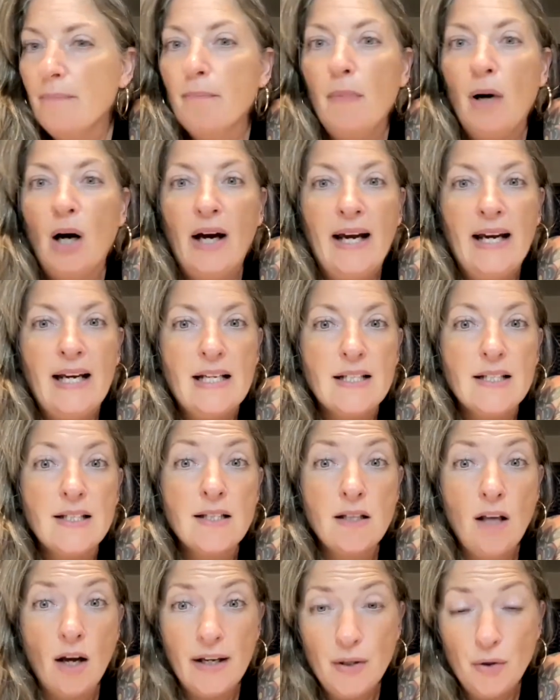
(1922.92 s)
my
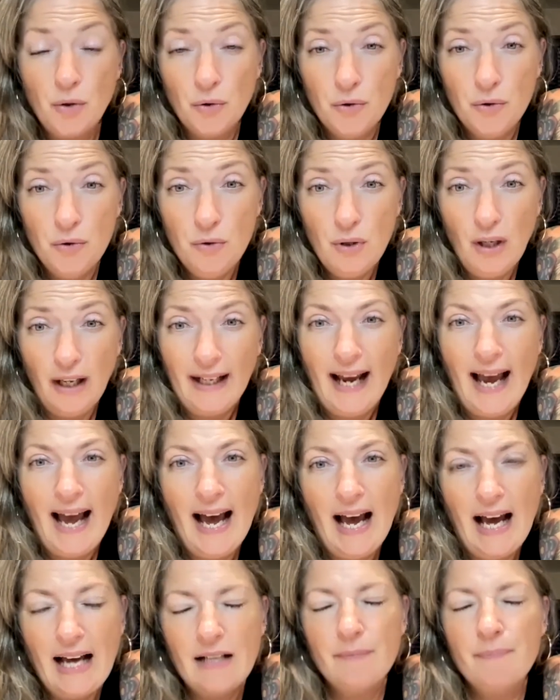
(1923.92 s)
cycle, like
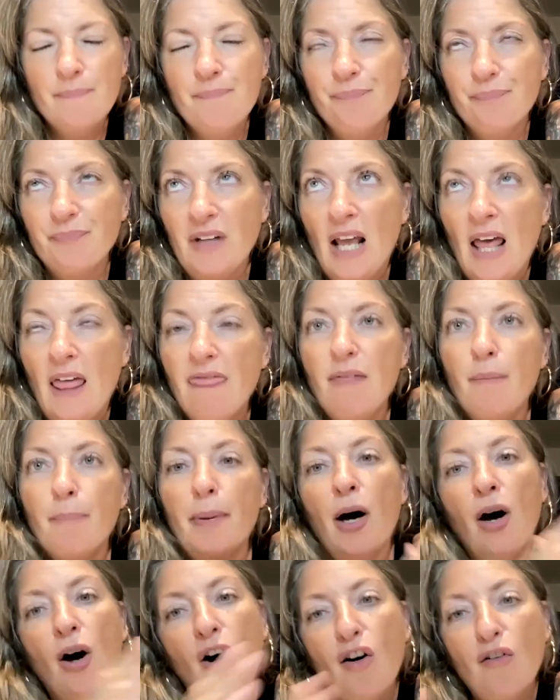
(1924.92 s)
the
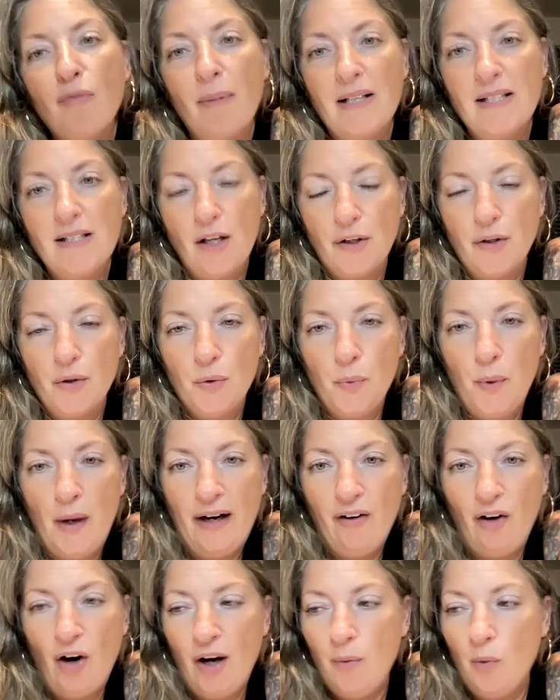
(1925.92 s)
part of my cycle
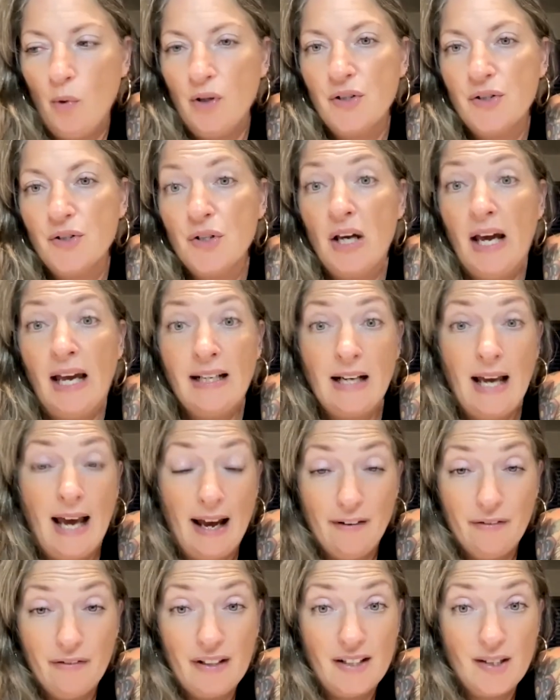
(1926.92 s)
where I was and
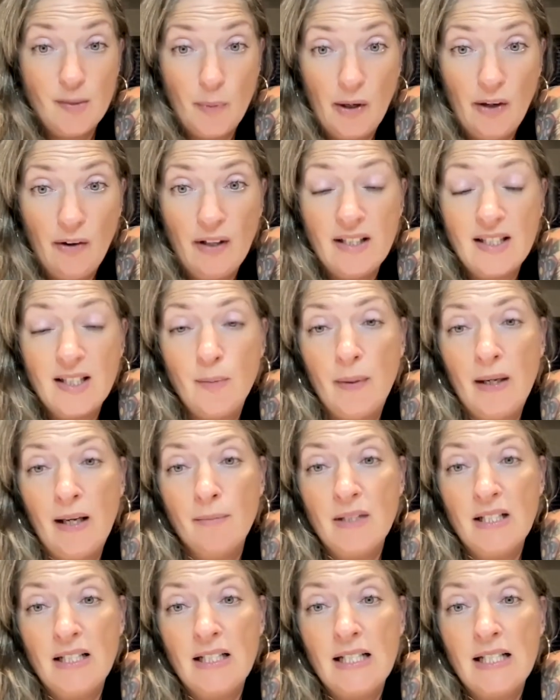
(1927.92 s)
have experienced
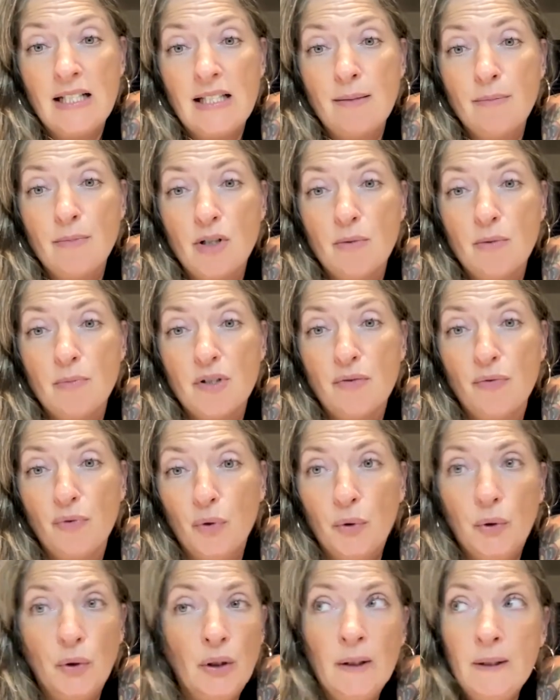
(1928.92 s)
PMDD symptoms
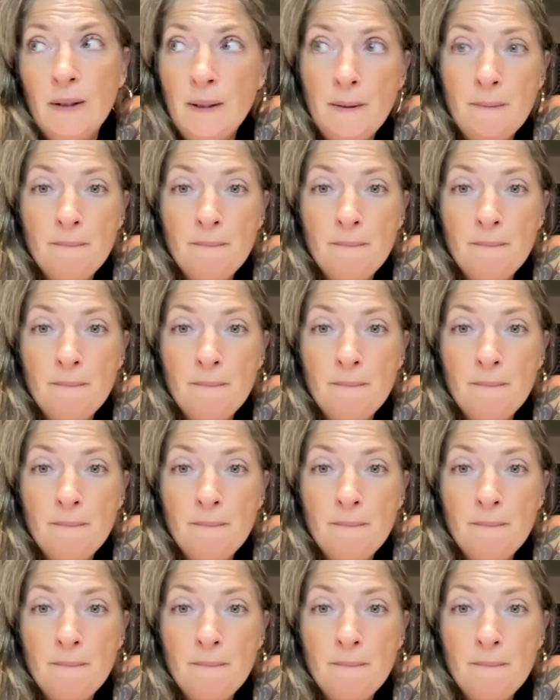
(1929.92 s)
for